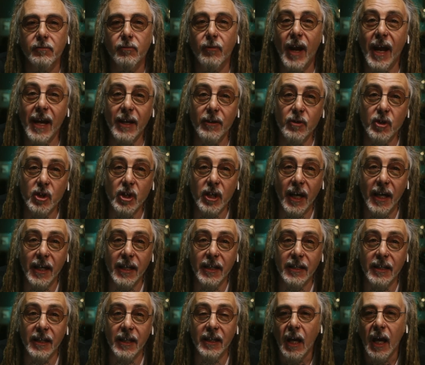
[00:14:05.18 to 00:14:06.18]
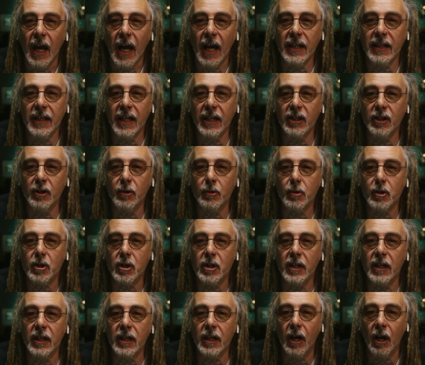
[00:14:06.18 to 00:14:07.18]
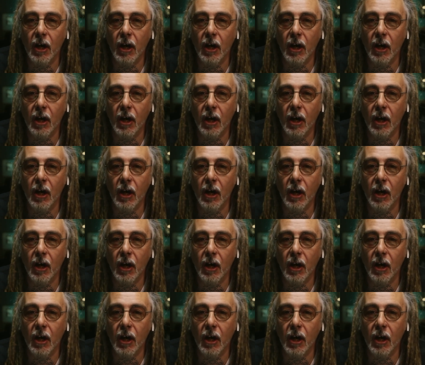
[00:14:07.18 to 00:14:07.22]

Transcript: round shader, and then you'll see